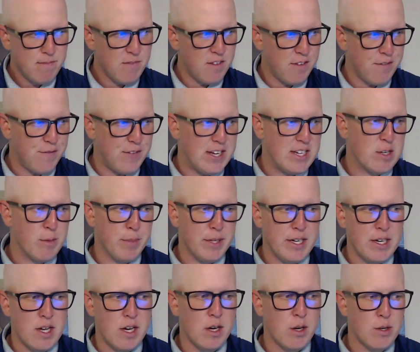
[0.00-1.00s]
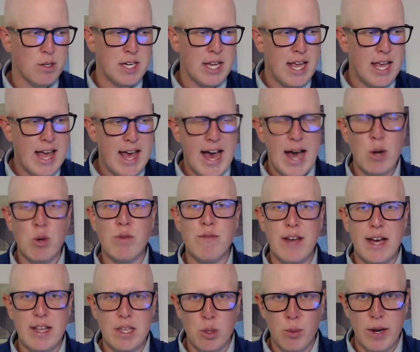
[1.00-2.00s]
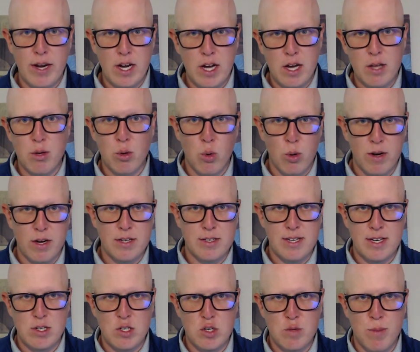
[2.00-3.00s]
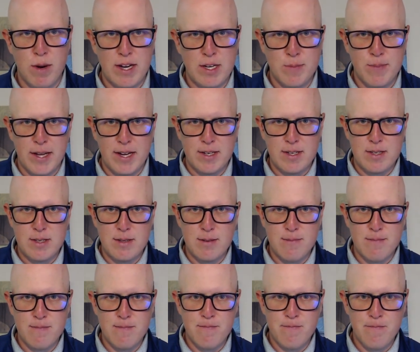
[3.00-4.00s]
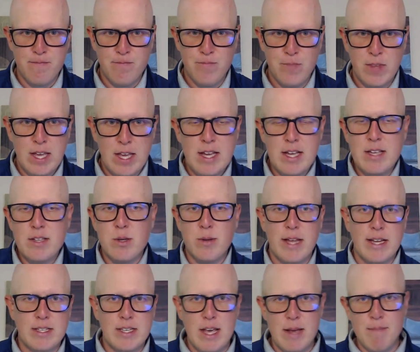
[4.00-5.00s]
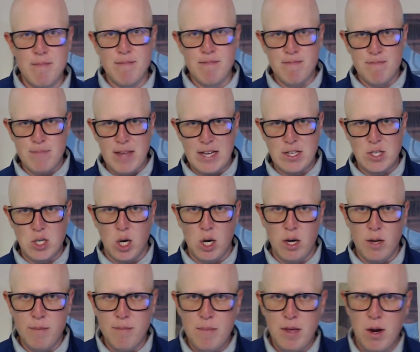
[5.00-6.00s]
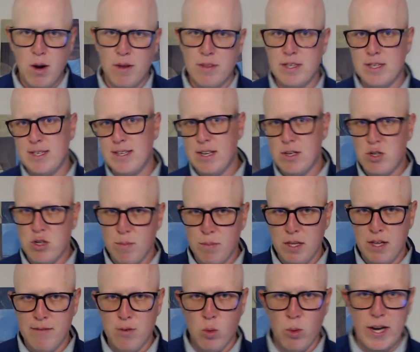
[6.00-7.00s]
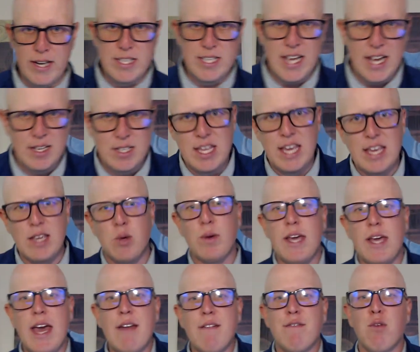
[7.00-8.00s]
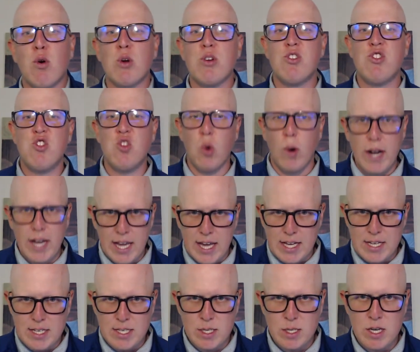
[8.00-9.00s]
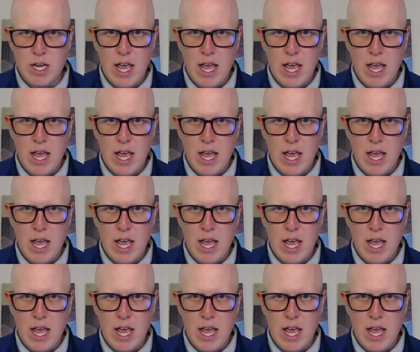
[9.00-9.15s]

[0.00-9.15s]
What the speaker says: feasibly knows how to evaluate other organizations' prospects. So that's it. That's all here on this edition of Believe in White Sox. Thank you again for joining us.